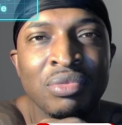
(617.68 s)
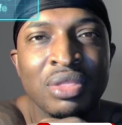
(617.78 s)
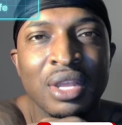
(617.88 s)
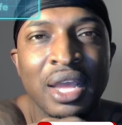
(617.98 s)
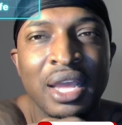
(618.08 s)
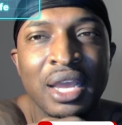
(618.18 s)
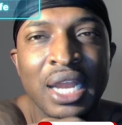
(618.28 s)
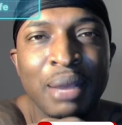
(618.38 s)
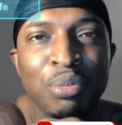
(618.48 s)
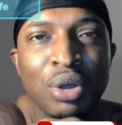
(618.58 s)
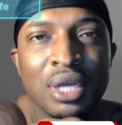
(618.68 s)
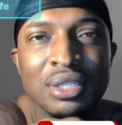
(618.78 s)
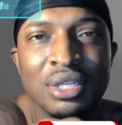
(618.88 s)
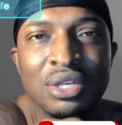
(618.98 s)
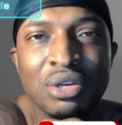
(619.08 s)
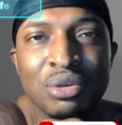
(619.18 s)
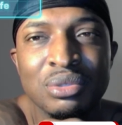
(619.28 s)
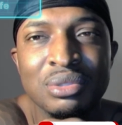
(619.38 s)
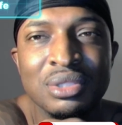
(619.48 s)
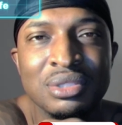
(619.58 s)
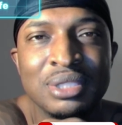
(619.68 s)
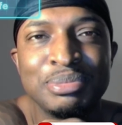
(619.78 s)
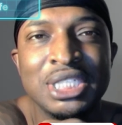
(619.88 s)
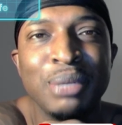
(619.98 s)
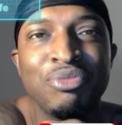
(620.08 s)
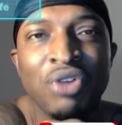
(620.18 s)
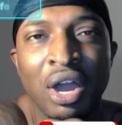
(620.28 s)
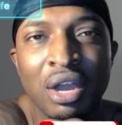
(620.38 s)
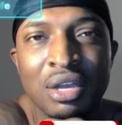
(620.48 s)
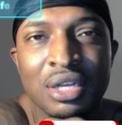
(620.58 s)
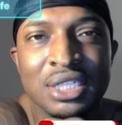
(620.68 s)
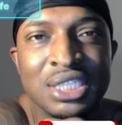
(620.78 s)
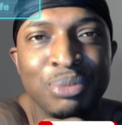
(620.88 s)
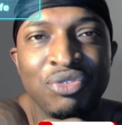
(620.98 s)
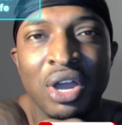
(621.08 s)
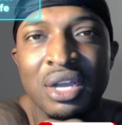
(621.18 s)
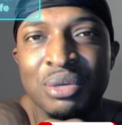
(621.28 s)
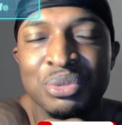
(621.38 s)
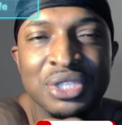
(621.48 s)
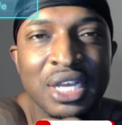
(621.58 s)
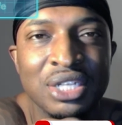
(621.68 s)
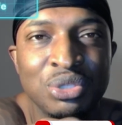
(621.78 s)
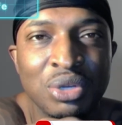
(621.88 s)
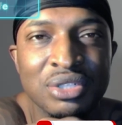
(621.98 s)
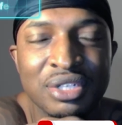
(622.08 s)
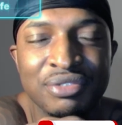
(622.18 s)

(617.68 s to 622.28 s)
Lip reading: and I bought, you know, some cheap vodka, and the cheap vodka was like $250.